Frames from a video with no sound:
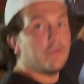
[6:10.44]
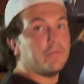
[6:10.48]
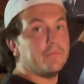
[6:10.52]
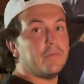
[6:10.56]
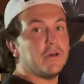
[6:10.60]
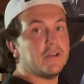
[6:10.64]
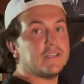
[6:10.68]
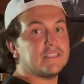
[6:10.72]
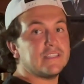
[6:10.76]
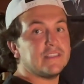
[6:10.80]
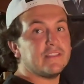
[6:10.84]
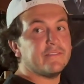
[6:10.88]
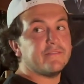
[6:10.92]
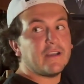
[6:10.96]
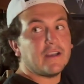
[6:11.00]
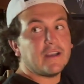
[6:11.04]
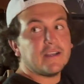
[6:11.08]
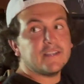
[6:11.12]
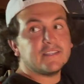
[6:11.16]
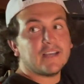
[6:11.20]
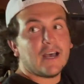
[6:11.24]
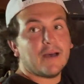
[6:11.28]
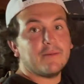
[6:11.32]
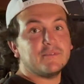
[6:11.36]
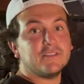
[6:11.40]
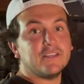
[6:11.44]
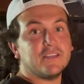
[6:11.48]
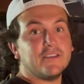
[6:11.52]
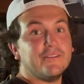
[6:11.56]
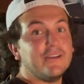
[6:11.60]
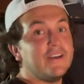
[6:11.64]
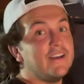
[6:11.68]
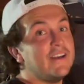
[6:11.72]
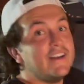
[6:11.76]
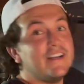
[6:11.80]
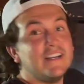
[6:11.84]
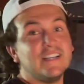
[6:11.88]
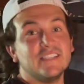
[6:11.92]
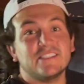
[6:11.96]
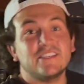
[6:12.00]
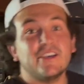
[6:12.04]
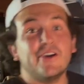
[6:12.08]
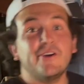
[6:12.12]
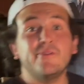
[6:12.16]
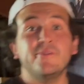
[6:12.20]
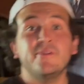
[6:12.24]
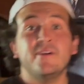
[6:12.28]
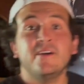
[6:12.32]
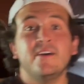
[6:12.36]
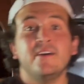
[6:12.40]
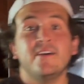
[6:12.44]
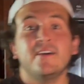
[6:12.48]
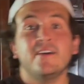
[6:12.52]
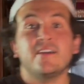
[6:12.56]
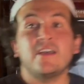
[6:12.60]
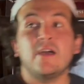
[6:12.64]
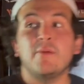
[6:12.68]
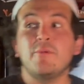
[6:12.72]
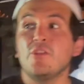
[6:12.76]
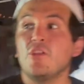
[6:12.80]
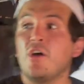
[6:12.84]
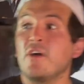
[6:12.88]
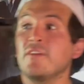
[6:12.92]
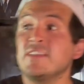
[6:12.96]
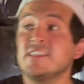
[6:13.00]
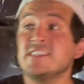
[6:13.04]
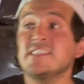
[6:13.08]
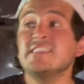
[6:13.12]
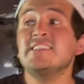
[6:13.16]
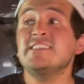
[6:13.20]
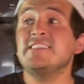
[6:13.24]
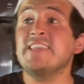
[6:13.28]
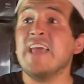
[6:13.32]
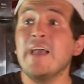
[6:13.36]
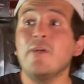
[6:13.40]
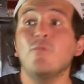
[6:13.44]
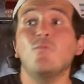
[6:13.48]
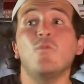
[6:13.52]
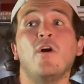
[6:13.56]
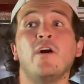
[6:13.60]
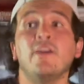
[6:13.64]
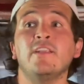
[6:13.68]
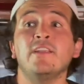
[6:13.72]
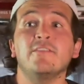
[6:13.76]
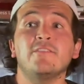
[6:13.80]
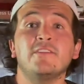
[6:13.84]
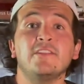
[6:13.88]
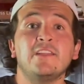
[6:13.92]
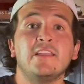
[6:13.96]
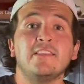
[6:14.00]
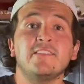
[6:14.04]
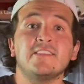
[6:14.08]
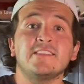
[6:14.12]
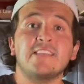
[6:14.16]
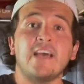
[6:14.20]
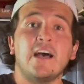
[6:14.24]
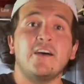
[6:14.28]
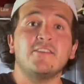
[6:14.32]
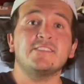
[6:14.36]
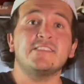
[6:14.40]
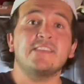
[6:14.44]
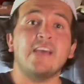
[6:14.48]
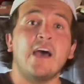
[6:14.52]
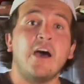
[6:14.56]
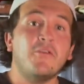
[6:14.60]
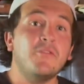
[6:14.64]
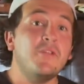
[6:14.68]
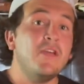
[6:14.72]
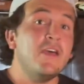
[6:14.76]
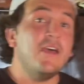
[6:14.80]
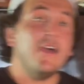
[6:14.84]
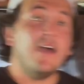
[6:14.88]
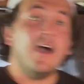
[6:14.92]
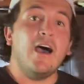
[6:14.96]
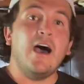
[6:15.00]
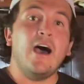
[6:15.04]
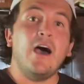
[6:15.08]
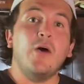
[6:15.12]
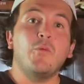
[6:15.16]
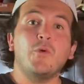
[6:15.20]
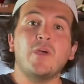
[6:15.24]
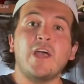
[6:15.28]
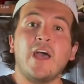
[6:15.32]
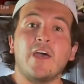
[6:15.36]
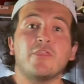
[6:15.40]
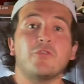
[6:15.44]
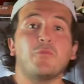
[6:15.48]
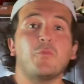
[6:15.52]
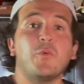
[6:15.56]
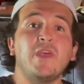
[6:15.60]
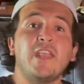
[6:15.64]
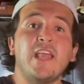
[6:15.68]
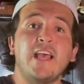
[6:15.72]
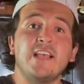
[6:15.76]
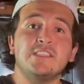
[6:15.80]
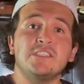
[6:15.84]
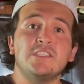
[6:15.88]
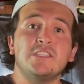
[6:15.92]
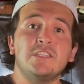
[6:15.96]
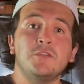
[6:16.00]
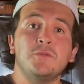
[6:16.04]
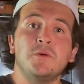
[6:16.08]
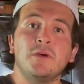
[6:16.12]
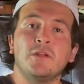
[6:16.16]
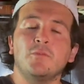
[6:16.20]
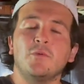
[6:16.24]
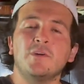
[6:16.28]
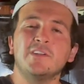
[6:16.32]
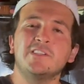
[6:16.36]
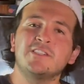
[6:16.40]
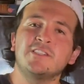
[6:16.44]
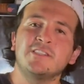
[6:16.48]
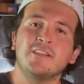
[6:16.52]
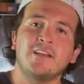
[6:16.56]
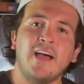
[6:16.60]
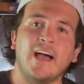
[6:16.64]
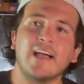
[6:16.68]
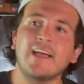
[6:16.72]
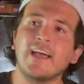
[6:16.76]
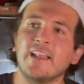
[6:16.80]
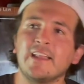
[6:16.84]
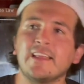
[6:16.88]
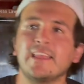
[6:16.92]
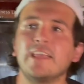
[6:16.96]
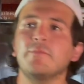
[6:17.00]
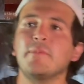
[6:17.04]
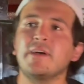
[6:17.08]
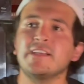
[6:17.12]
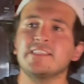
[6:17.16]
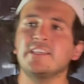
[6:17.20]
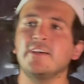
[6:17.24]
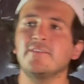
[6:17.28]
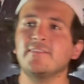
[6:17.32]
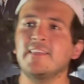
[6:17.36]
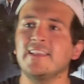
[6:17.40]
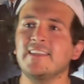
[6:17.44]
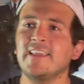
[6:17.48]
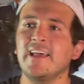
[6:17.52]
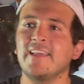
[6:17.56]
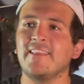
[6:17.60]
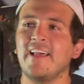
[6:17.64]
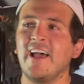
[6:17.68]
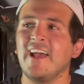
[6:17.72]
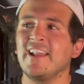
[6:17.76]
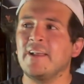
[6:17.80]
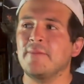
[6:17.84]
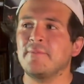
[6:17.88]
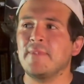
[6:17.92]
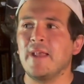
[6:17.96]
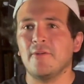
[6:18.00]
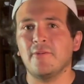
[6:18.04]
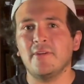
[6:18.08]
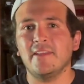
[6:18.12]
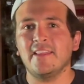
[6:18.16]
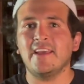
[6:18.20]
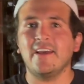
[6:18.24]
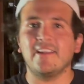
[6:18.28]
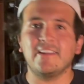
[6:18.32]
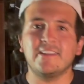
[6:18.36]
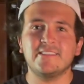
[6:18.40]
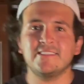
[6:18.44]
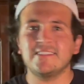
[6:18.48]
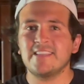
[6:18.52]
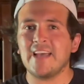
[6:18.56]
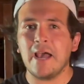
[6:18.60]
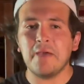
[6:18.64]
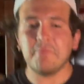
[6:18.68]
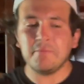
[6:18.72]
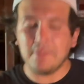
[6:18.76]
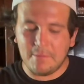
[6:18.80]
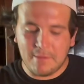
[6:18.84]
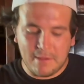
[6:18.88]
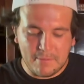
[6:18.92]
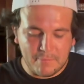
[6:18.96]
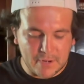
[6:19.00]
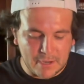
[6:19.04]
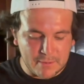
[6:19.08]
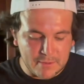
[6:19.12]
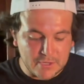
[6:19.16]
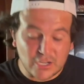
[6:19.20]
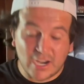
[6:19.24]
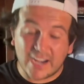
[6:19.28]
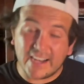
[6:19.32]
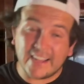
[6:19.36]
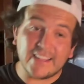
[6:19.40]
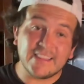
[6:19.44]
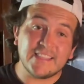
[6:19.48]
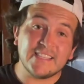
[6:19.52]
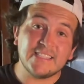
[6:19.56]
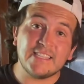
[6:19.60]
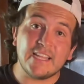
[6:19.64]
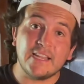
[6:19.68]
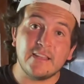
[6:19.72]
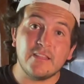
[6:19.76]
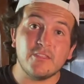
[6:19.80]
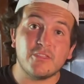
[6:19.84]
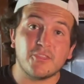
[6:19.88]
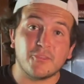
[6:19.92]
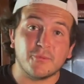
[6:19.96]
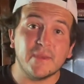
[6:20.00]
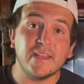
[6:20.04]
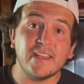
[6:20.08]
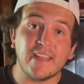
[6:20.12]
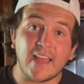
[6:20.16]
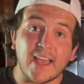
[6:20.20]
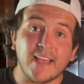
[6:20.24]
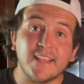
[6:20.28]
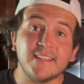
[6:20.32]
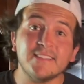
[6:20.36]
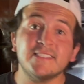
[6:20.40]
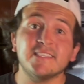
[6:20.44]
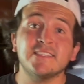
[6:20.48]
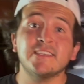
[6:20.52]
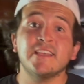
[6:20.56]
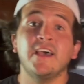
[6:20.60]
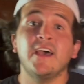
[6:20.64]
books at the very top too. So come along. This is day one of cleaning this house out. We got 3 days to do it, which I kind of give myself that deadline. I'm not really on a time limit, but I'm gonna try to get this done in 3 days.